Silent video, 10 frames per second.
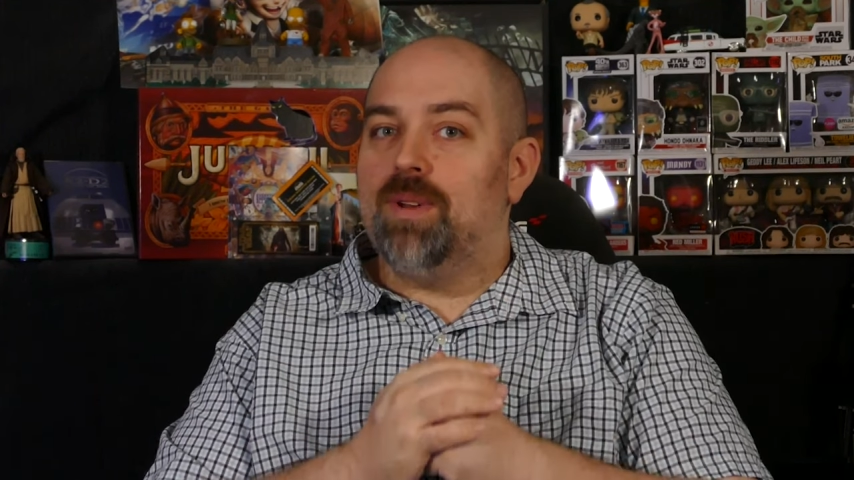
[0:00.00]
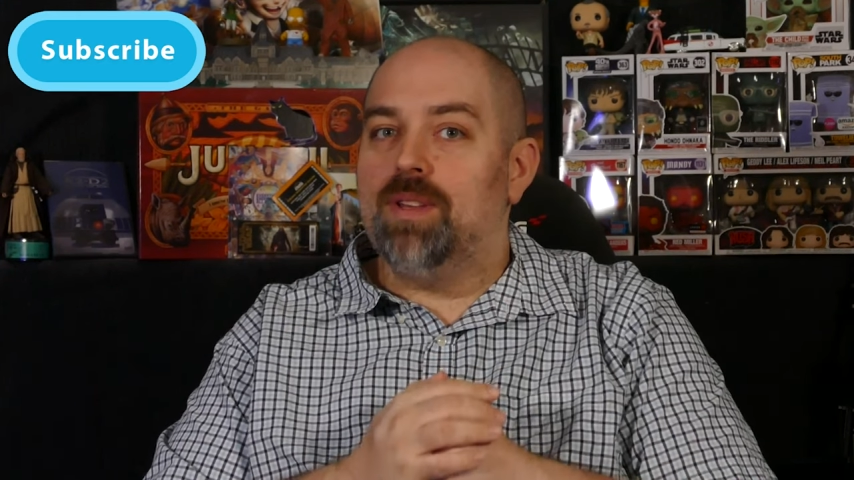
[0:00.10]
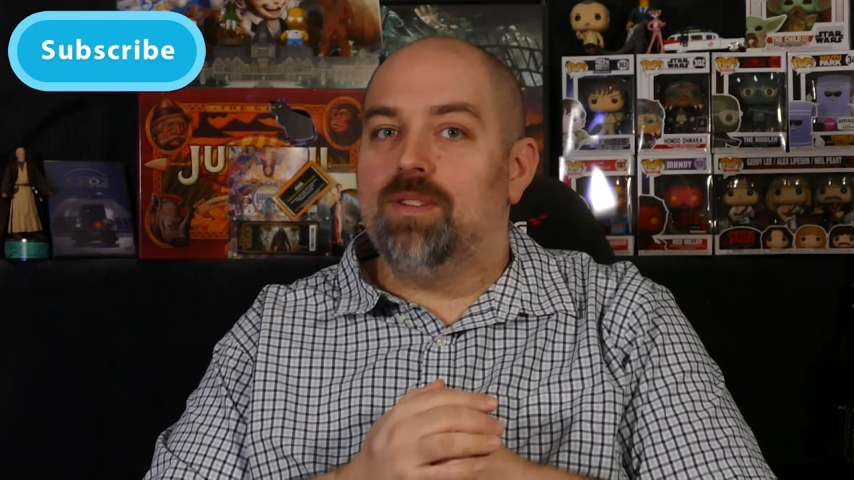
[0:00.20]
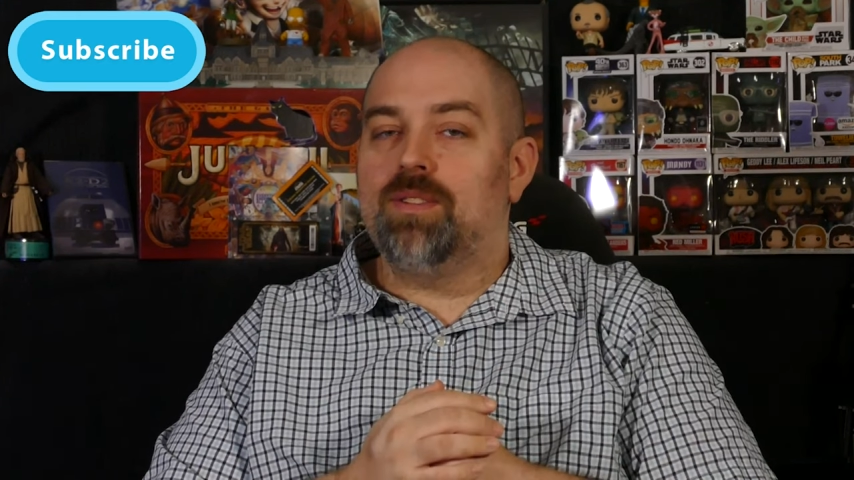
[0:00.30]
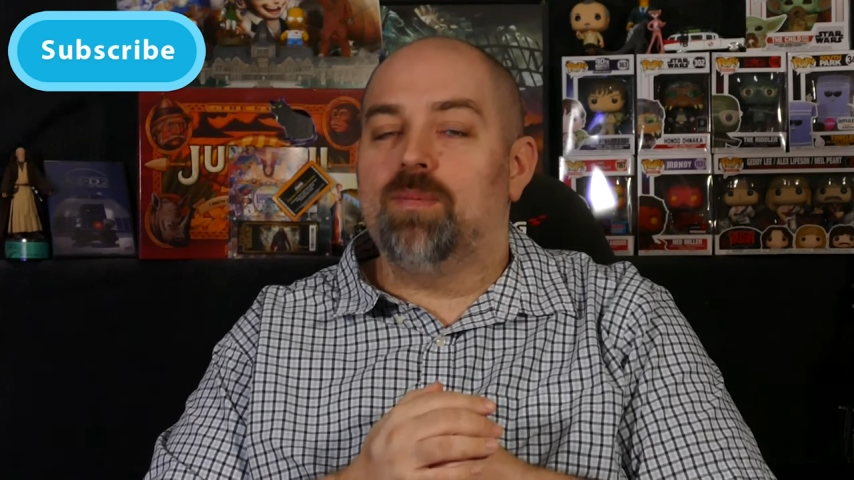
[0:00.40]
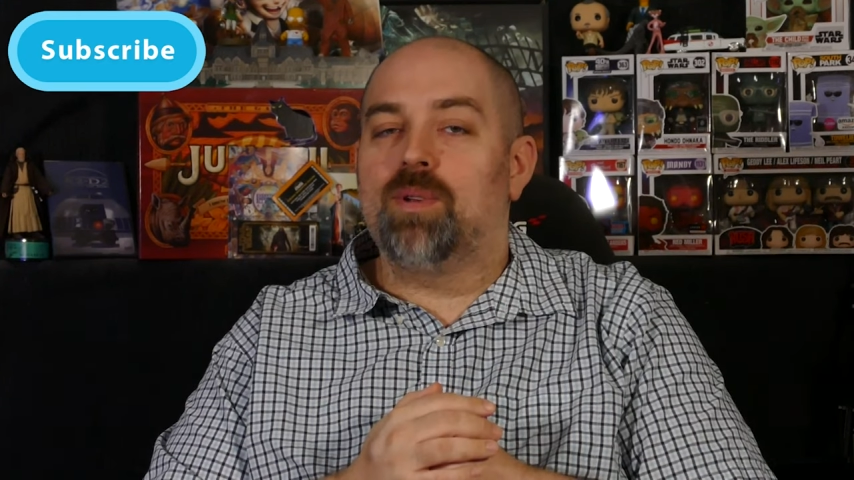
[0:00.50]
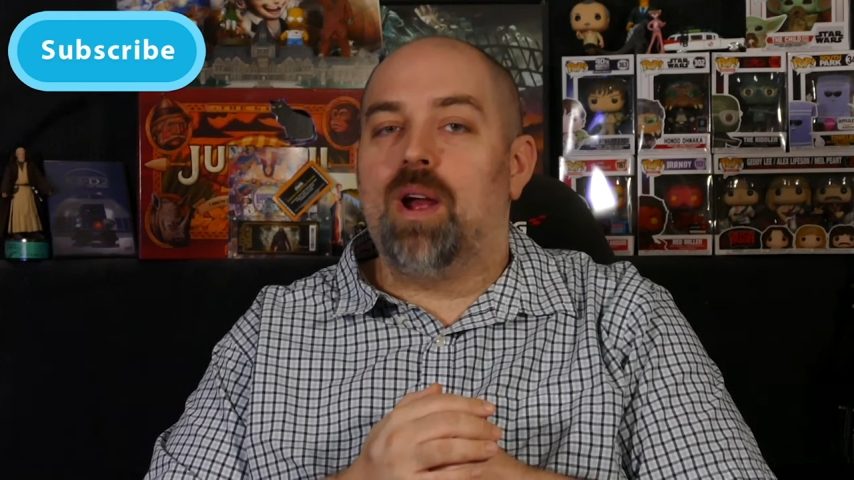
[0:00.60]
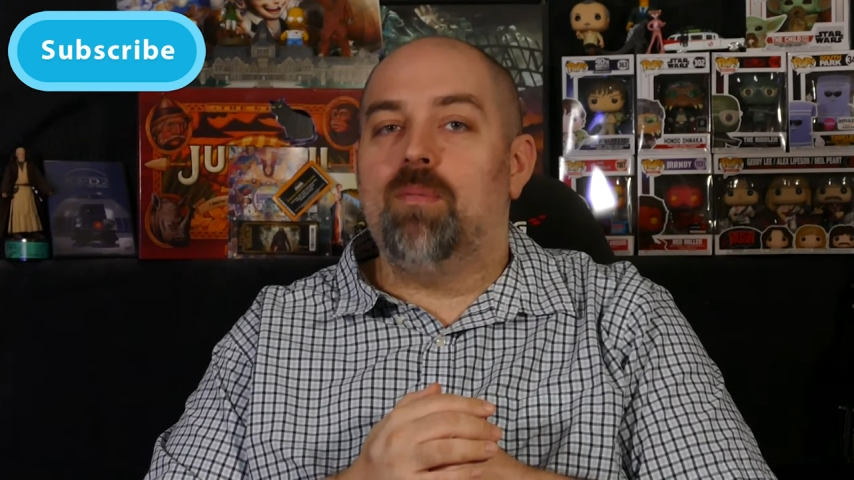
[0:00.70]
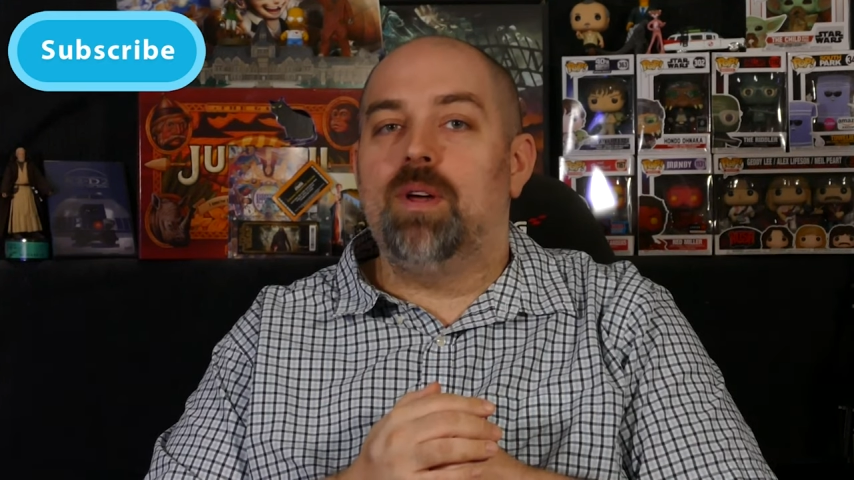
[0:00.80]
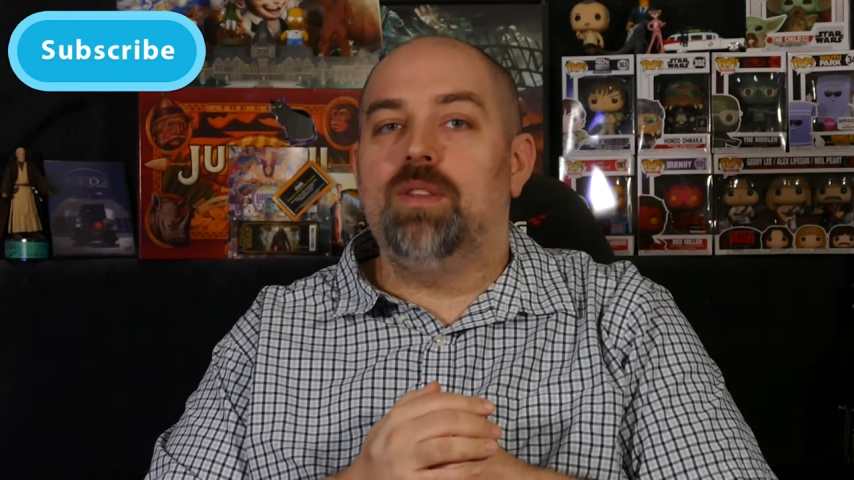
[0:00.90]
Hit the
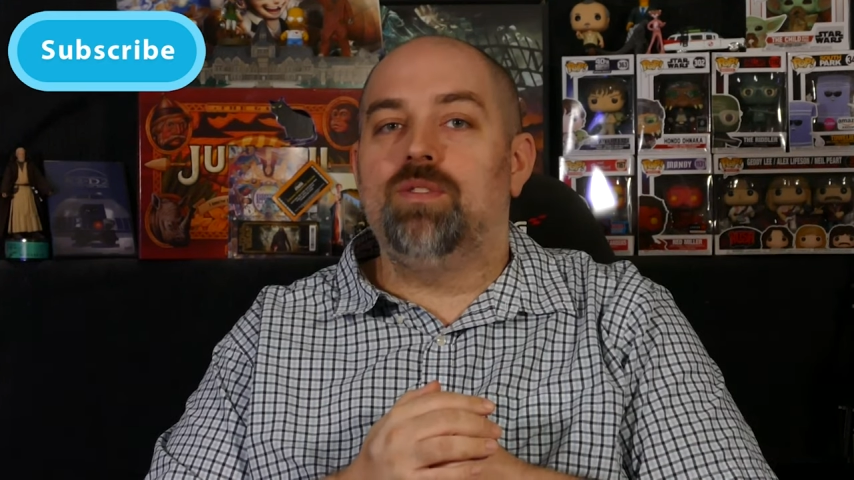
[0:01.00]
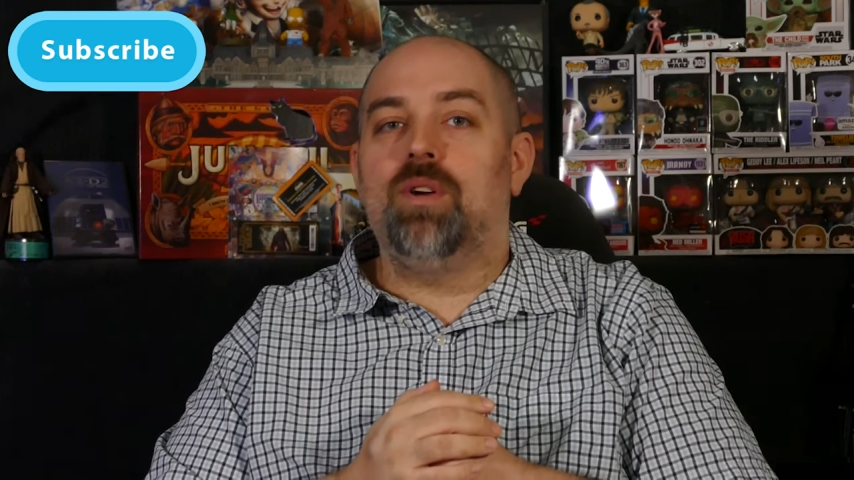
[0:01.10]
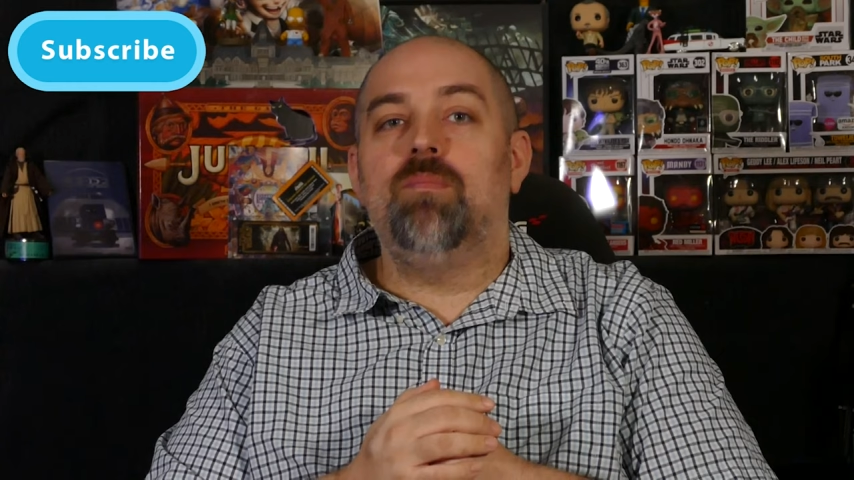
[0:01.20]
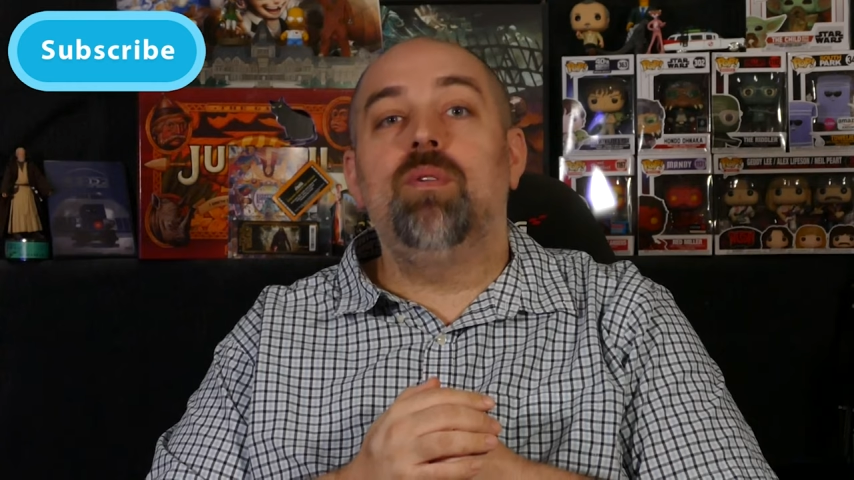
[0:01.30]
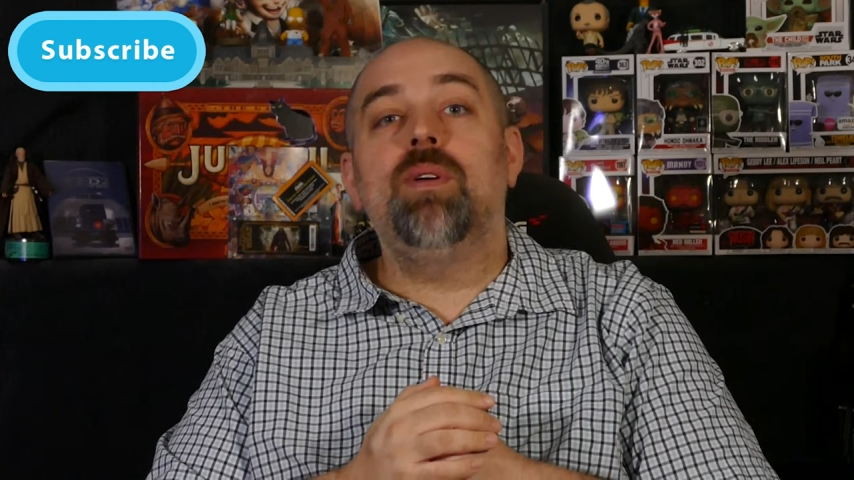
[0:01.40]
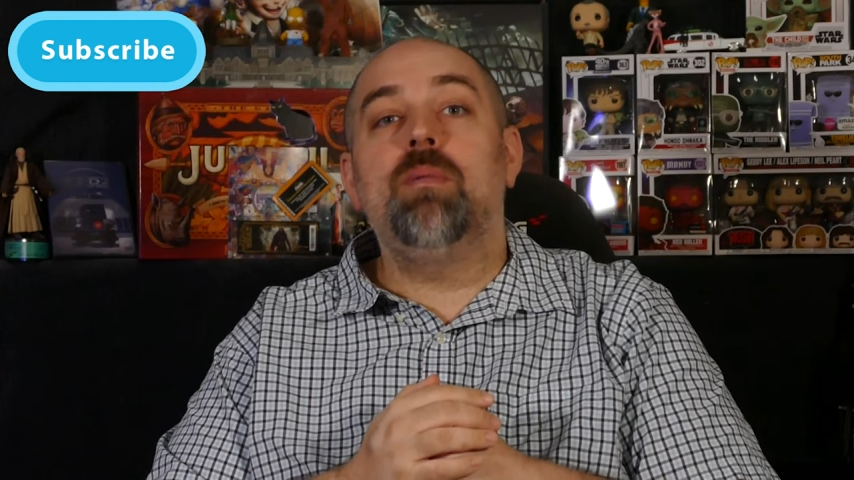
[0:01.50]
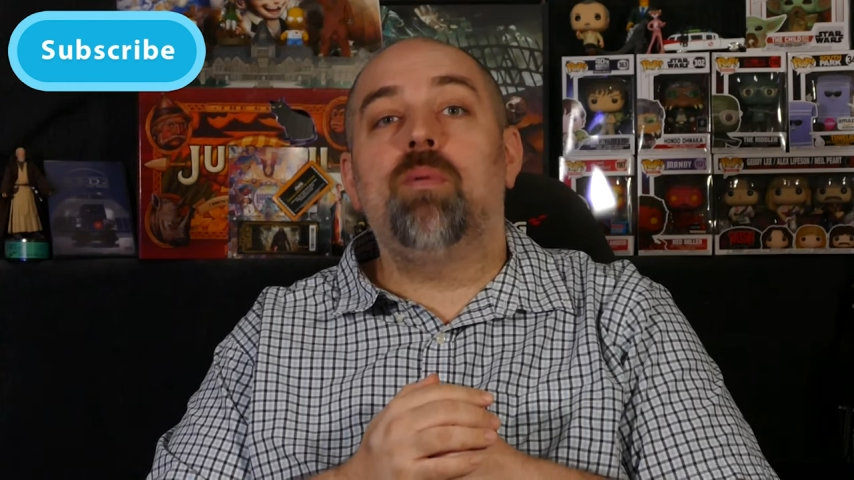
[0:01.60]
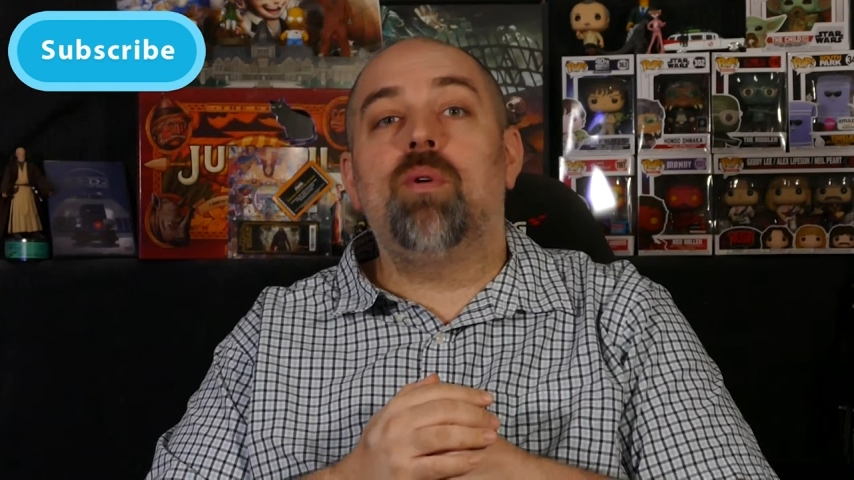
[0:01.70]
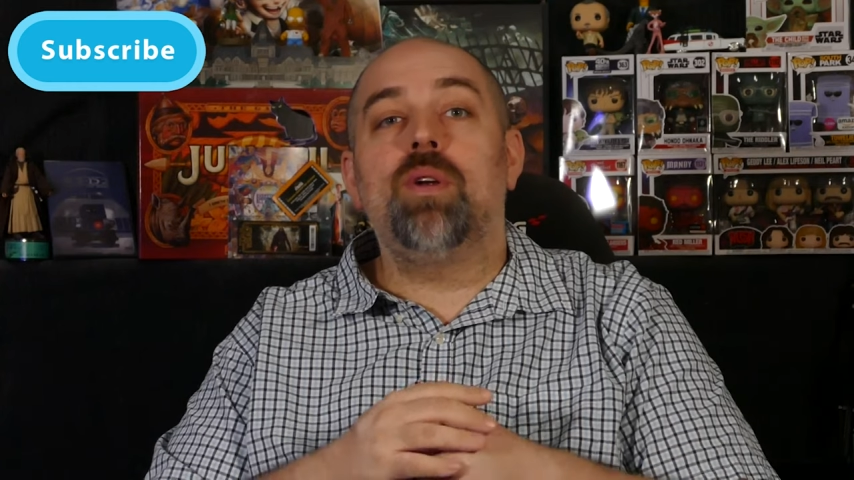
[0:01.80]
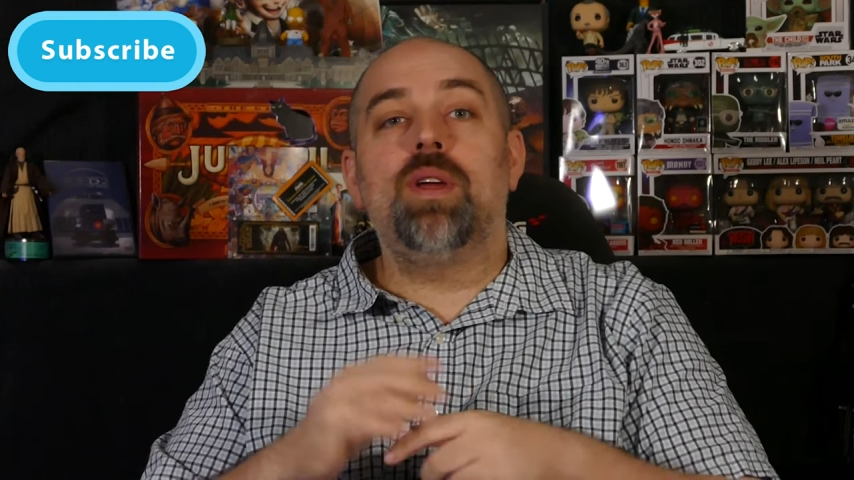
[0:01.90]
subscribe button to join Movie
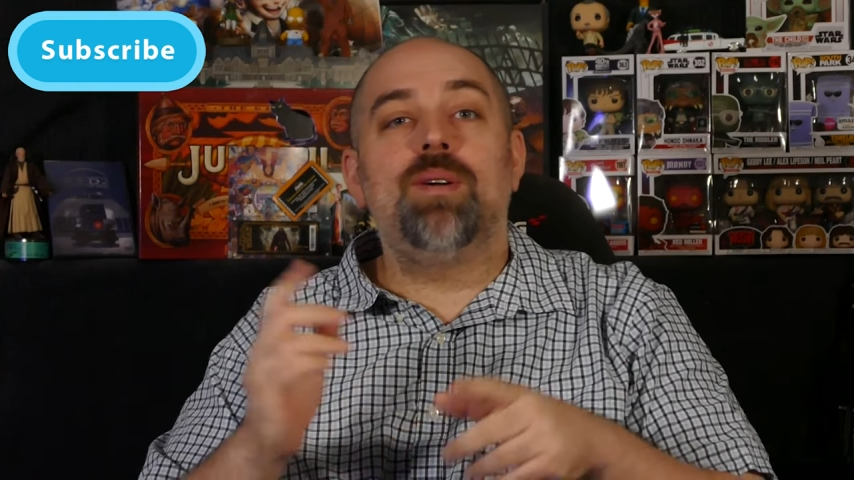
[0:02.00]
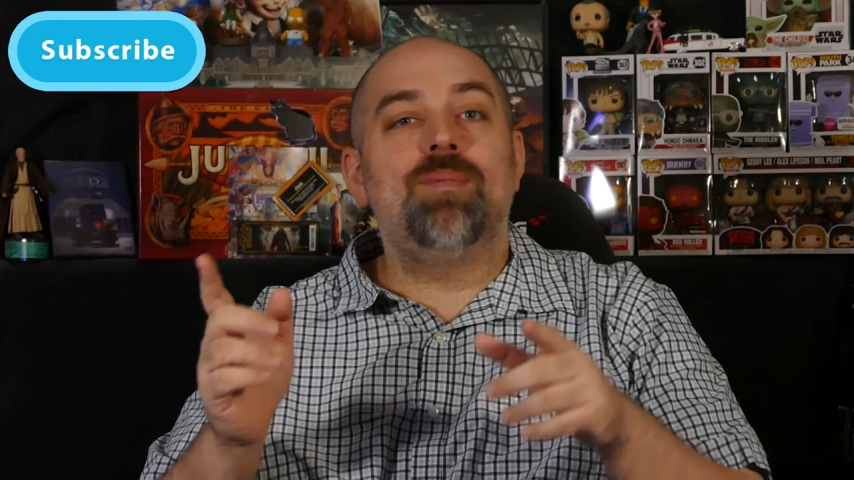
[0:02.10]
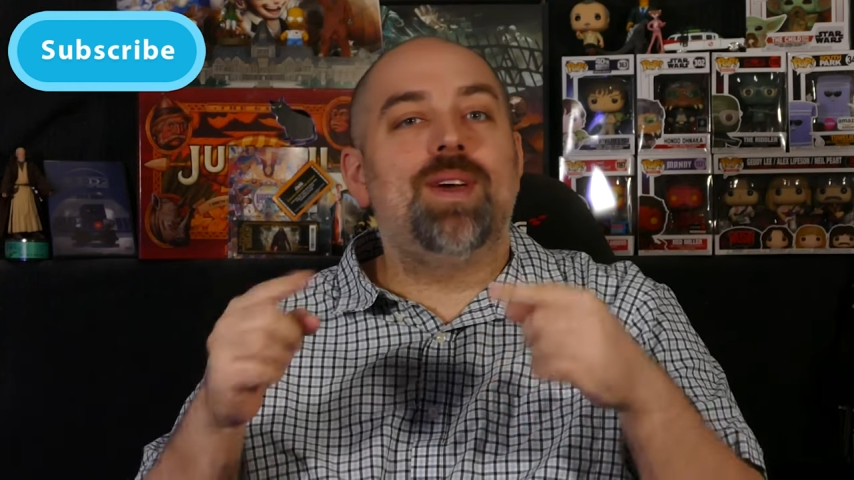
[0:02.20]
Emporium.